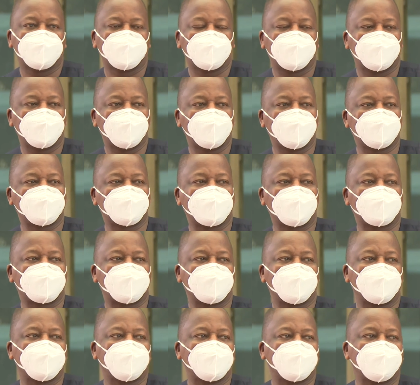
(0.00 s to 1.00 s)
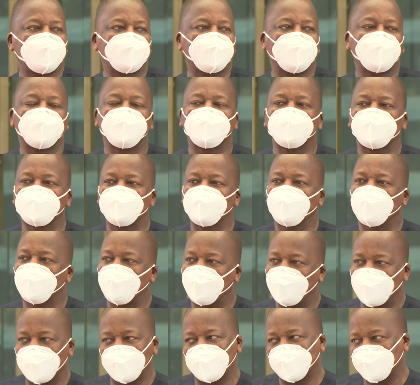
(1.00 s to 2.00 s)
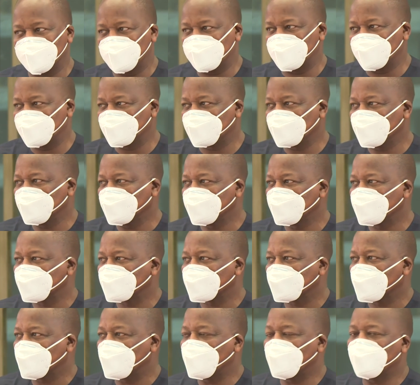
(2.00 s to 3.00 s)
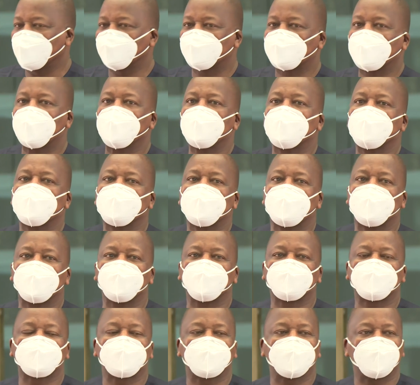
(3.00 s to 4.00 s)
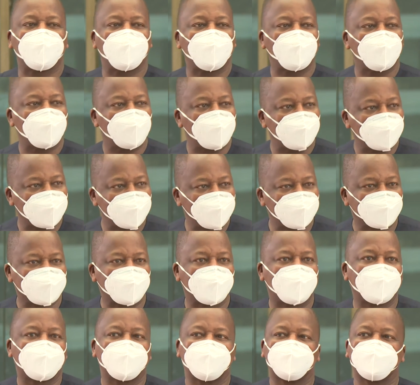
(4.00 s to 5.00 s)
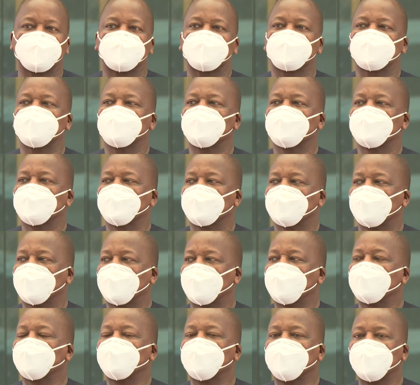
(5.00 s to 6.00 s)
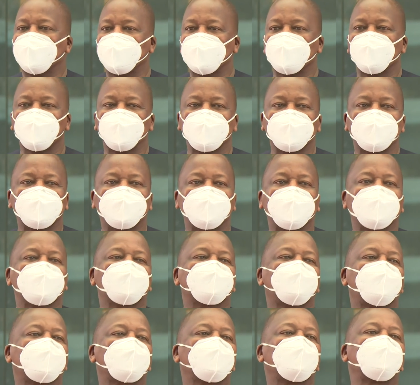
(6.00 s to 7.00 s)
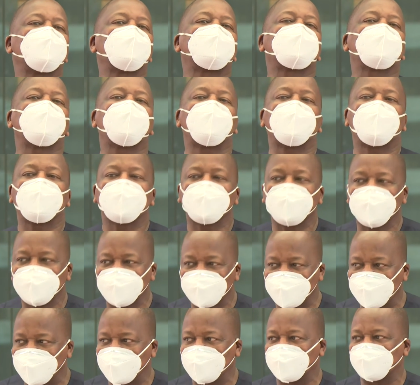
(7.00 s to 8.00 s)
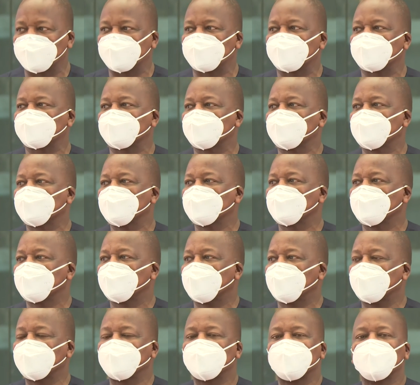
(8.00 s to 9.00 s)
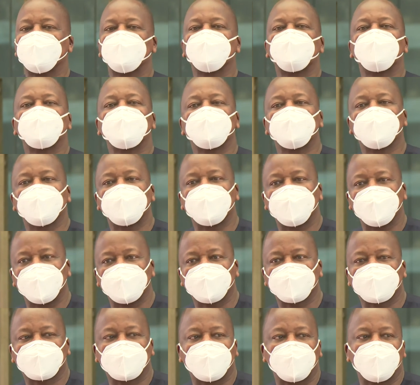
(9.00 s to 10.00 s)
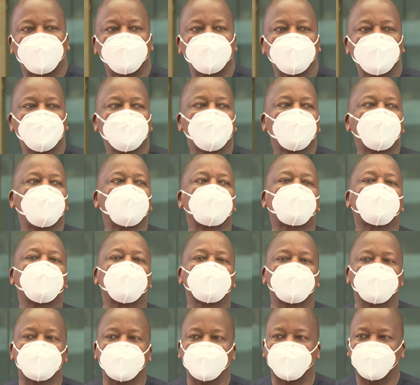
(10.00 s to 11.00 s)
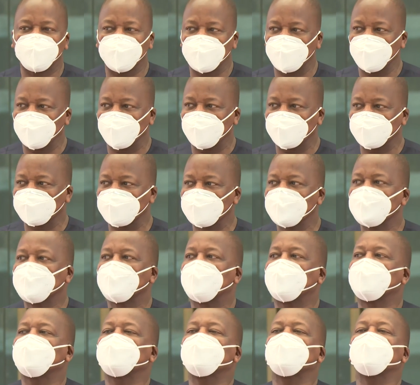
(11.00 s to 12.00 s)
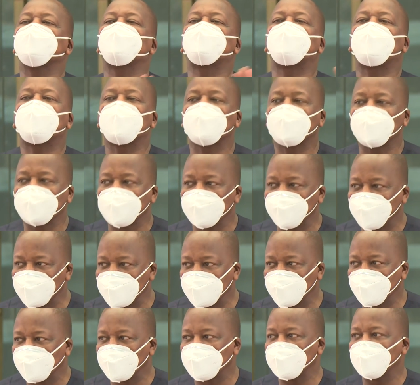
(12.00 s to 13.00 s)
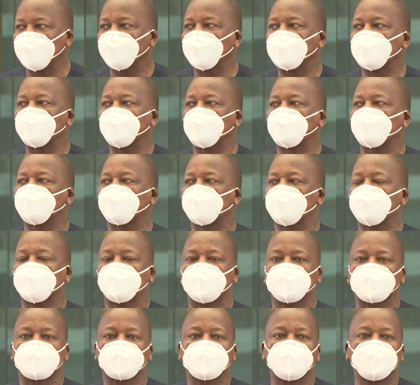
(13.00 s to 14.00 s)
is that there is no point of carrying out all these rallies and then we just follow with all these deaths. And then when the deaths come, we go to the funerals and then follow with even more funerals.